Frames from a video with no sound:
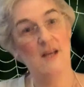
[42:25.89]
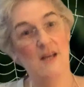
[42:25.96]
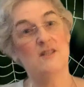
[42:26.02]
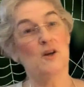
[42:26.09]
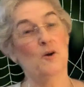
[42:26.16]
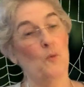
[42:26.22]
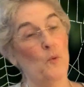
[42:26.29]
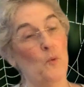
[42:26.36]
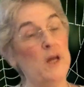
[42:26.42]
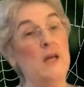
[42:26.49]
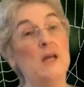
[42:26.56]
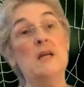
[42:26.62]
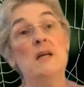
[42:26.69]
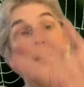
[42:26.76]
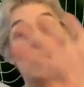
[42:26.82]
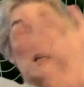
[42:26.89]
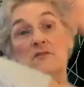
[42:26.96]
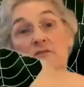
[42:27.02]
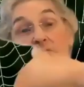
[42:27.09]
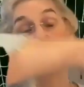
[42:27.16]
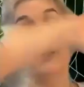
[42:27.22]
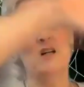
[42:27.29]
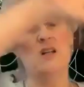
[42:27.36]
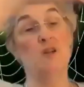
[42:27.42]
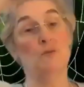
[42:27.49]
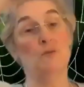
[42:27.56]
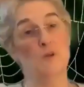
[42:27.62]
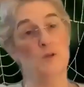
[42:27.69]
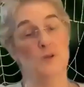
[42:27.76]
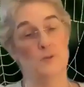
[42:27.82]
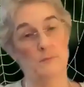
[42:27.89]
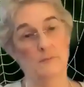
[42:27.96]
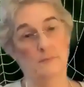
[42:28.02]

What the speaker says: So we fill the room.